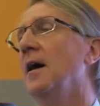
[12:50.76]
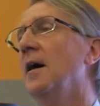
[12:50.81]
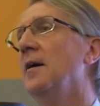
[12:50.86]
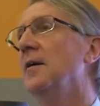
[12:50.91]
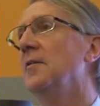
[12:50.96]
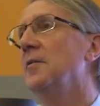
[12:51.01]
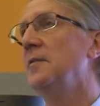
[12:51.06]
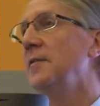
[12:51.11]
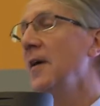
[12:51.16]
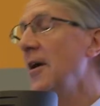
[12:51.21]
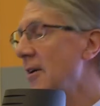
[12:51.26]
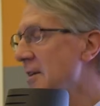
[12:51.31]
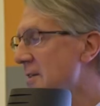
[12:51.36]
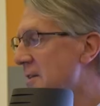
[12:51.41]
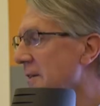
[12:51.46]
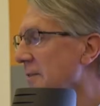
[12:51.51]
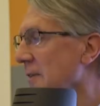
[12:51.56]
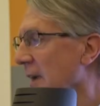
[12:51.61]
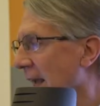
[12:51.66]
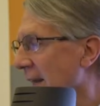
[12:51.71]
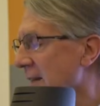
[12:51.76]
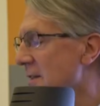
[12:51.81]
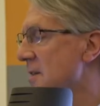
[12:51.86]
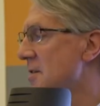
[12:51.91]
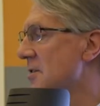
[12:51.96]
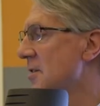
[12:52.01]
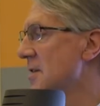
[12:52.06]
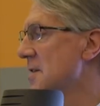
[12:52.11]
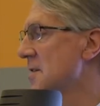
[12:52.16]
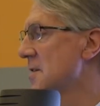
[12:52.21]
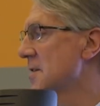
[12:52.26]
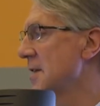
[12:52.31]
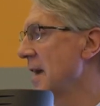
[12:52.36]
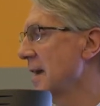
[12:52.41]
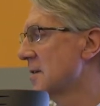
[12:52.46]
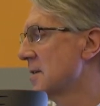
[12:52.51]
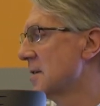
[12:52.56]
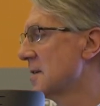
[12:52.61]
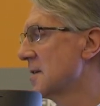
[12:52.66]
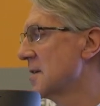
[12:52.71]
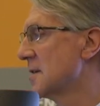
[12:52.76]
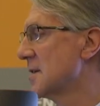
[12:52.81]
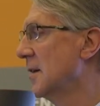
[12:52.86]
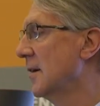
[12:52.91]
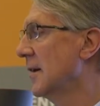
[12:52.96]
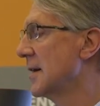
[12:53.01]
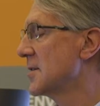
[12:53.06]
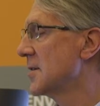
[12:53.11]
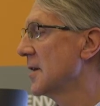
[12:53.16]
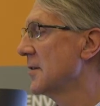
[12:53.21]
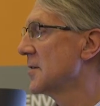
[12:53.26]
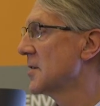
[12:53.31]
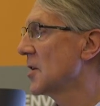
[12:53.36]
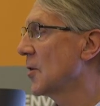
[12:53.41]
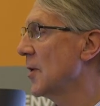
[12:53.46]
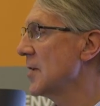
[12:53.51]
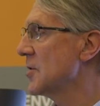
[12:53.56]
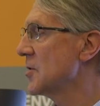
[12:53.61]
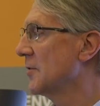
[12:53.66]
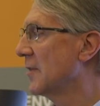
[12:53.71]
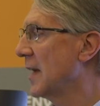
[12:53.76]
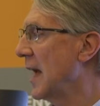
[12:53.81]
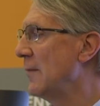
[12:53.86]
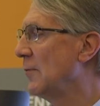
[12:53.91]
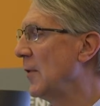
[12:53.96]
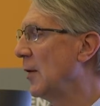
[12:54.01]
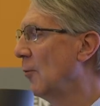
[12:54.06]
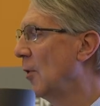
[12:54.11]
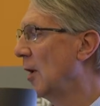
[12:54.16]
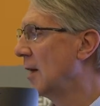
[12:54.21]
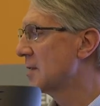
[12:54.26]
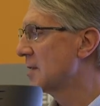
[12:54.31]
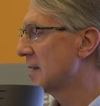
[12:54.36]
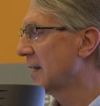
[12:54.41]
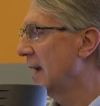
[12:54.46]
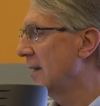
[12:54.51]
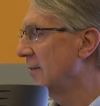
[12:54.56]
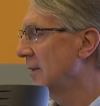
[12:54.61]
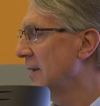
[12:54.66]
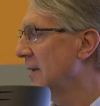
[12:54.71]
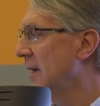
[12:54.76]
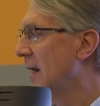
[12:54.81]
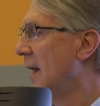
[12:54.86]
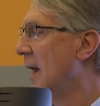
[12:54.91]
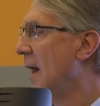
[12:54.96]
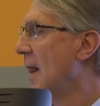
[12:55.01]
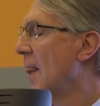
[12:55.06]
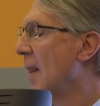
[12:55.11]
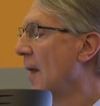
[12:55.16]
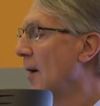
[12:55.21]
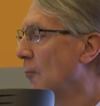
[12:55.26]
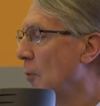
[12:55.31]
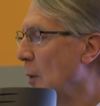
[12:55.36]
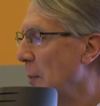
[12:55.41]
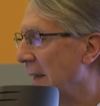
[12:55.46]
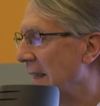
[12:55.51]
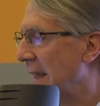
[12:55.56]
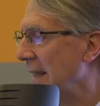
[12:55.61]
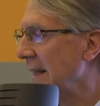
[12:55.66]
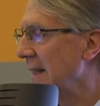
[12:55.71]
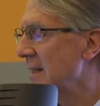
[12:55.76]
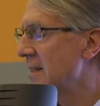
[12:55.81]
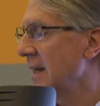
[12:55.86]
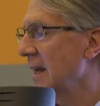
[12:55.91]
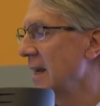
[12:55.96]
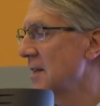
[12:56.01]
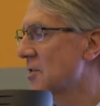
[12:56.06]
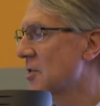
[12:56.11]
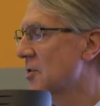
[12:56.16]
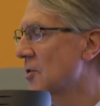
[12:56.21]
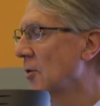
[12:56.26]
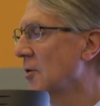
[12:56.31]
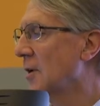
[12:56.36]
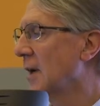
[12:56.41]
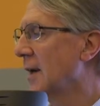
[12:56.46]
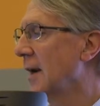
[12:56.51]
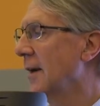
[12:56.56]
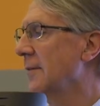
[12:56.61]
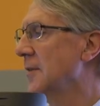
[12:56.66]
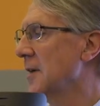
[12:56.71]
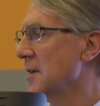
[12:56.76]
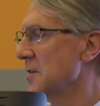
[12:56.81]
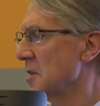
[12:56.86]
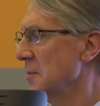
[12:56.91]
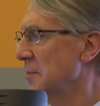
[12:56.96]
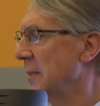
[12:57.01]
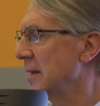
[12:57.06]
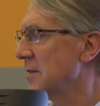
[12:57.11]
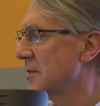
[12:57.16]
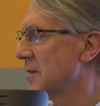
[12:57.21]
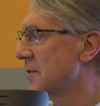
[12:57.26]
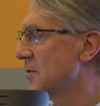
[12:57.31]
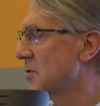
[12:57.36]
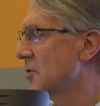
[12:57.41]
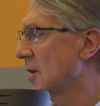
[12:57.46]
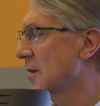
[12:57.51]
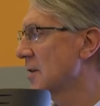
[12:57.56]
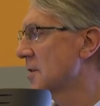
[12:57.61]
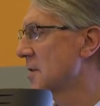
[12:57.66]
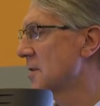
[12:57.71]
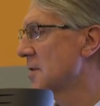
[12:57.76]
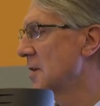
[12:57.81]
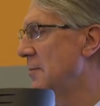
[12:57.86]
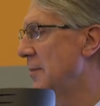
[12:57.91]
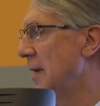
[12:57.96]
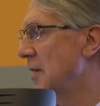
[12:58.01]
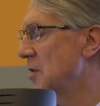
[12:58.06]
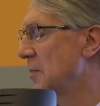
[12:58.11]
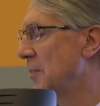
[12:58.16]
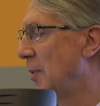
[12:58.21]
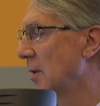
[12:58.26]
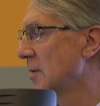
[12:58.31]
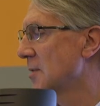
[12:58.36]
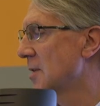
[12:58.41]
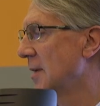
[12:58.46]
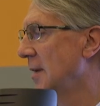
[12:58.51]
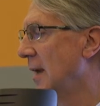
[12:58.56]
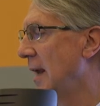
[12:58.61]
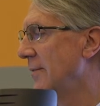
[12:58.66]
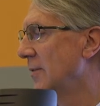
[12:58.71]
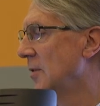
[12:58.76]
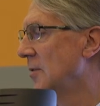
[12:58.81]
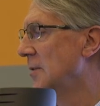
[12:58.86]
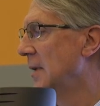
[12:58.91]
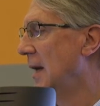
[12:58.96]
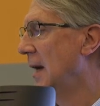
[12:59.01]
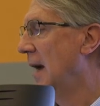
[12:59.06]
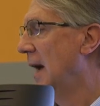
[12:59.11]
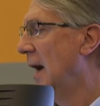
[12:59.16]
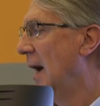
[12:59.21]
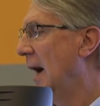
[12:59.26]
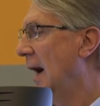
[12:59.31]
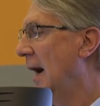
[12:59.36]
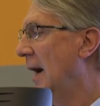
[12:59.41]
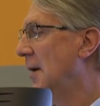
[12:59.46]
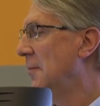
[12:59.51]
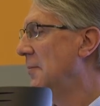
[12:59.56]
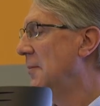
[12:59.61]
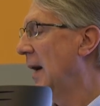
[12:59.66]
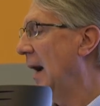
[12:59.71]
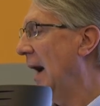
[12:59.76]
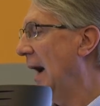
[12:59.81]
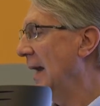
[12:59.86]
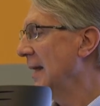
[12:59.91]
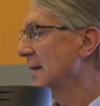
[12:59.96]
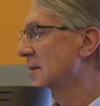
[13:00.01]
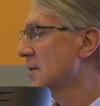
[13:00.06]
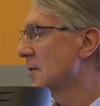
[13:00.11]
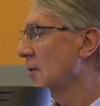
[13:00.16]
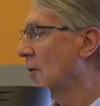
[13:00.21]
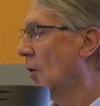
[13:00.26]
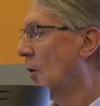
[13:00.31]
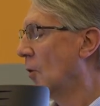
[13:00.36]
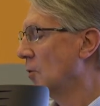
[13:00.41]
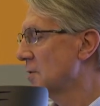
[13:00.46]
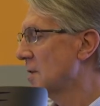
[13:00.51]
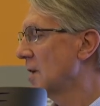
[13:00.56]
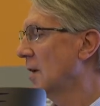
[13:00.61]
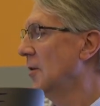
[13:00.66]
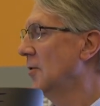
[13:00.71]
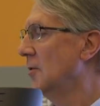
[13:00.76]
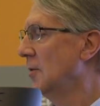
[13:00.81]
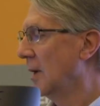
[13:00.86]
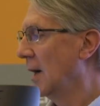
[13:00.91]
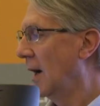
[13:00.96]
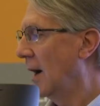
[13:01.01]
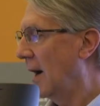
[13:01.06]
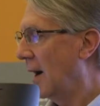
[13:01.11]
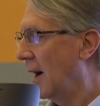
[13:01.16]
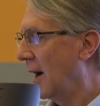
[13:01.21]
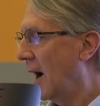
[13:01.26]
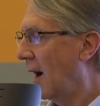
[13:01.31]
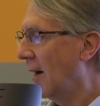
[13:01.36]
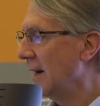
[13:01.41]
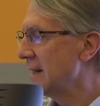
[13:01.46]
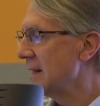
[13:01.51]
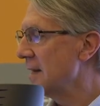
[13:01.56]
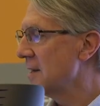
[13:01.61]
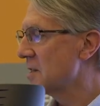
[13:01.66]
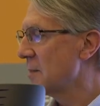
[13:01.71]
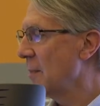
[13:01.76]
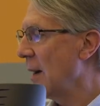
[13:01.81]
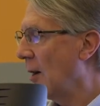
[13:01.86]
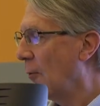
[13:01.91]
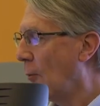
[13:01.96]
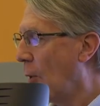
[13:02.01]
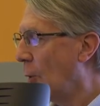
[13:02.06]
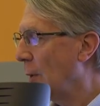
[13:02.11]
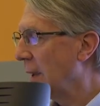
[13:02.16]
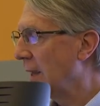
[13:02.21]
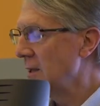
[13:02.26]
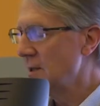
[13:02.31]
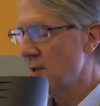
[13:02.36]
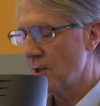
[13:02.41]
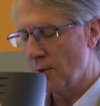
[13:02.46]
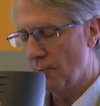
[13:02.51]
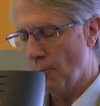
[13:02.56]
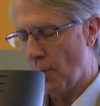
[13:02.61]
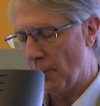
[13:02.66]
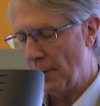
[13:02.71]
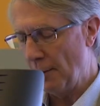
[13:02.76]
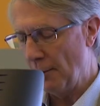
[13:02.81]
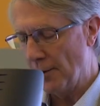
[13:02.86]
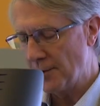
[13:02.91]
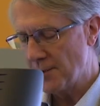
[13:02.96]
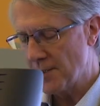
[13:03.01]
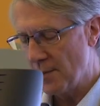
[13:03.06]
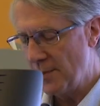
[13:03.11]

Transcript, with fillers: uh, the various different industries and sectors decide. So there's a question of can we work together? We're beginning to get stronger governance administrative structures at metropolitan level um, and also ideas about what we can do and what we want